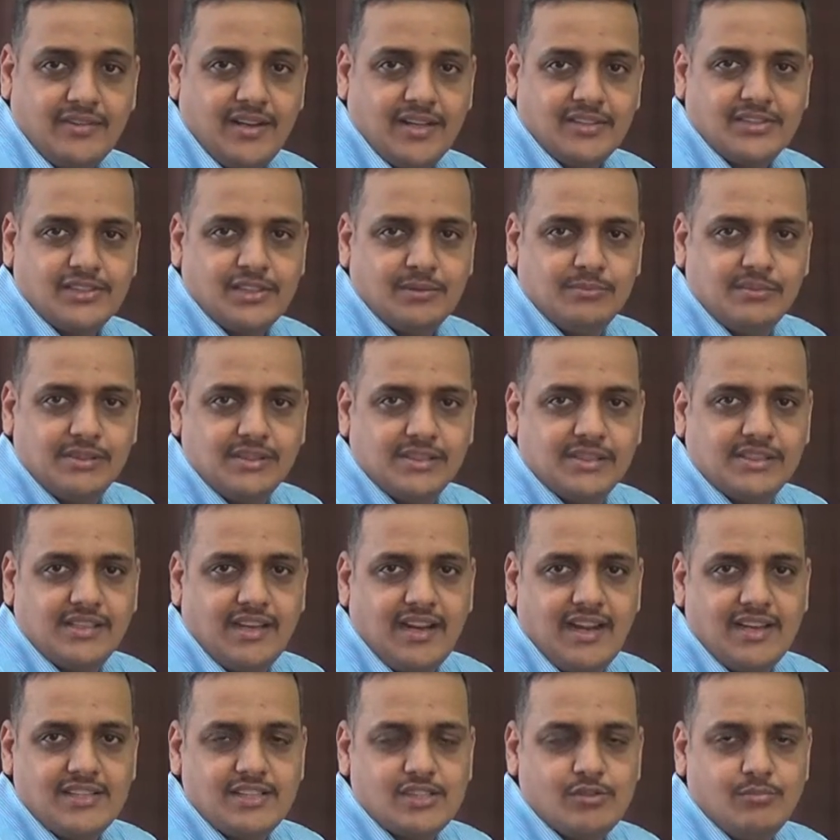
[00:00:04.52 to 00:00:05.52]
customers
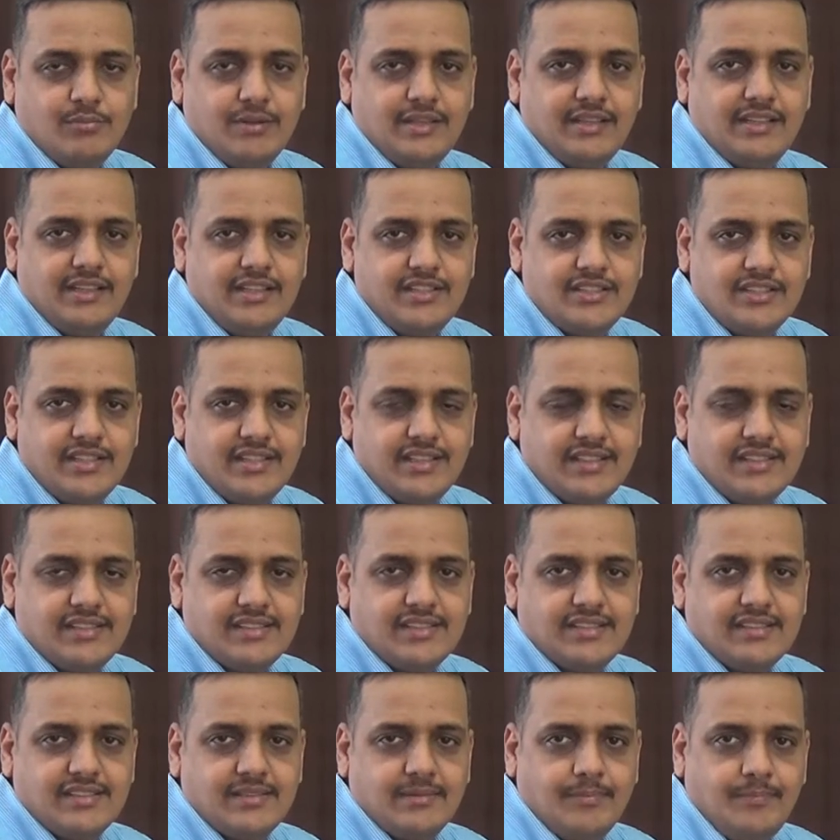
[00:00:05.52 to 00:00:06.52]
ask me these
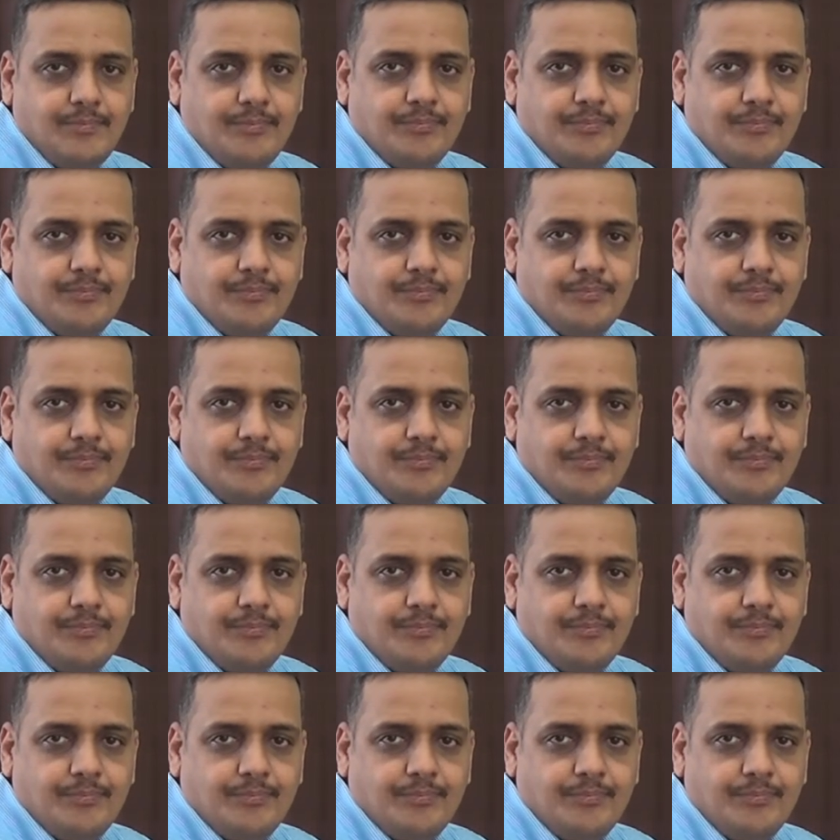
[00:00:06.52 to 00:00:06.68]
days,